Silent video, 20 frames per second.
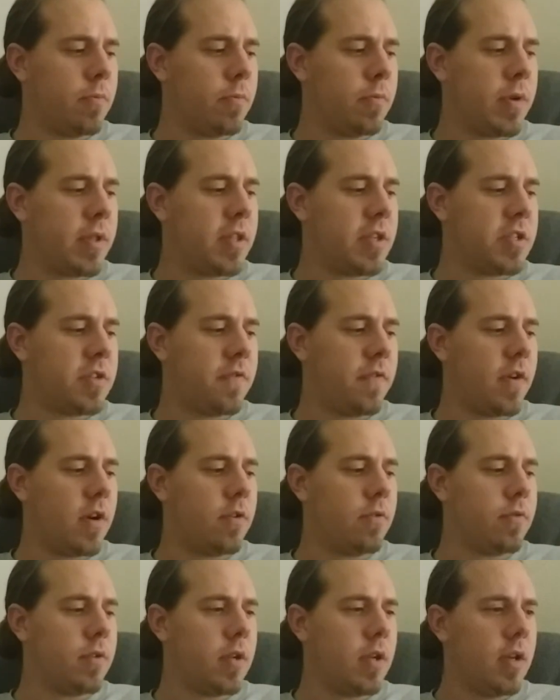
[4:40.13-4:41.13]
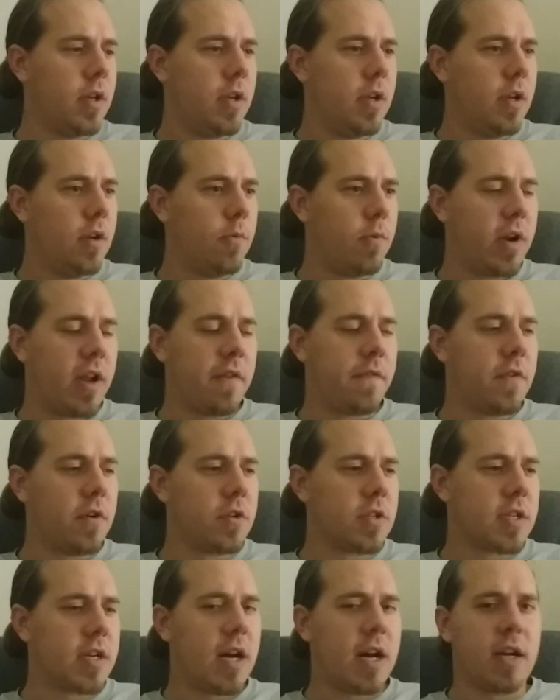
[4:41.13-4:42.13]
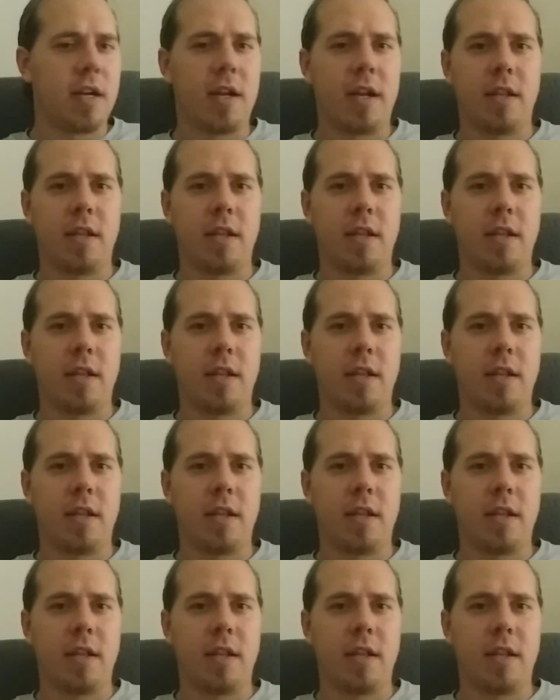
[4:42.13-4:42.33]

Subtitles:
with this phone. When I first got it,